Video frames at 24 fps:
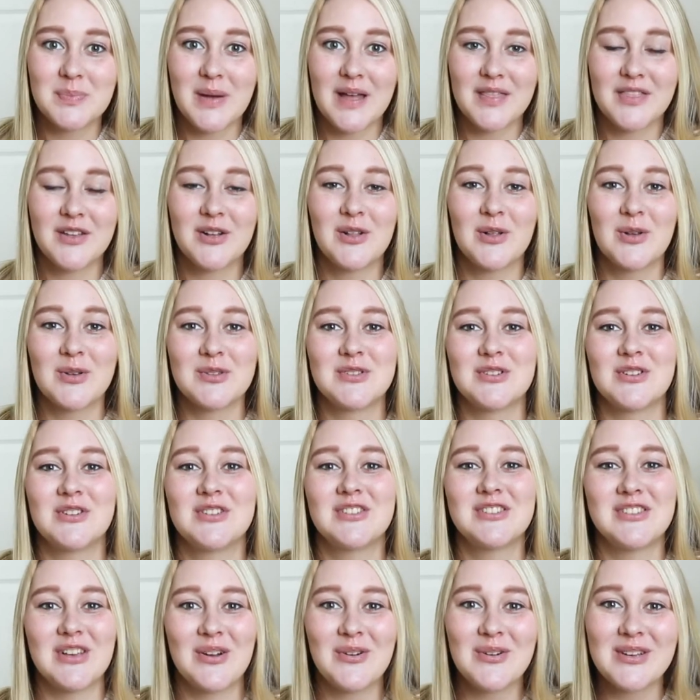but the clothes are
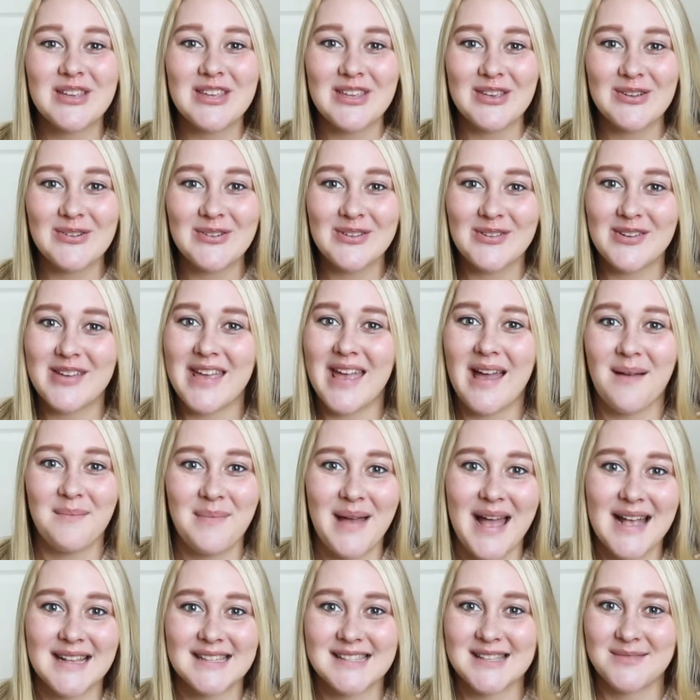so cute, you can't
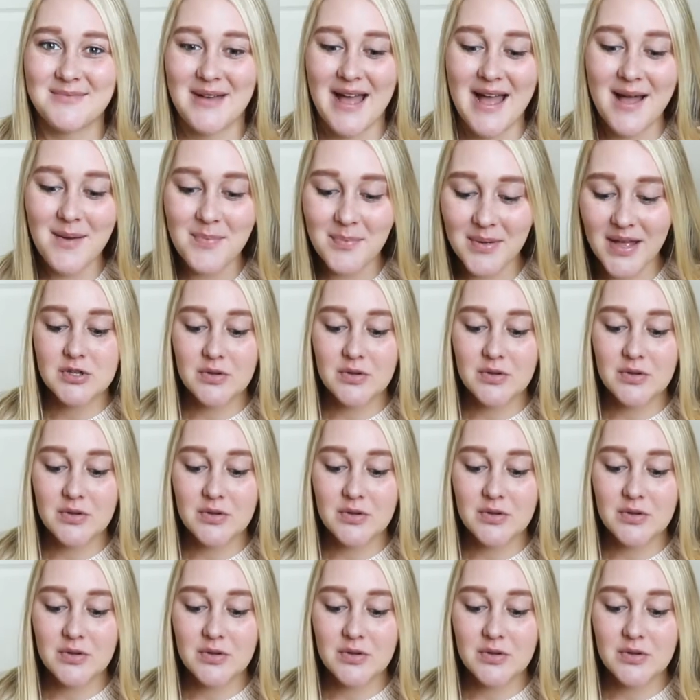pass them up.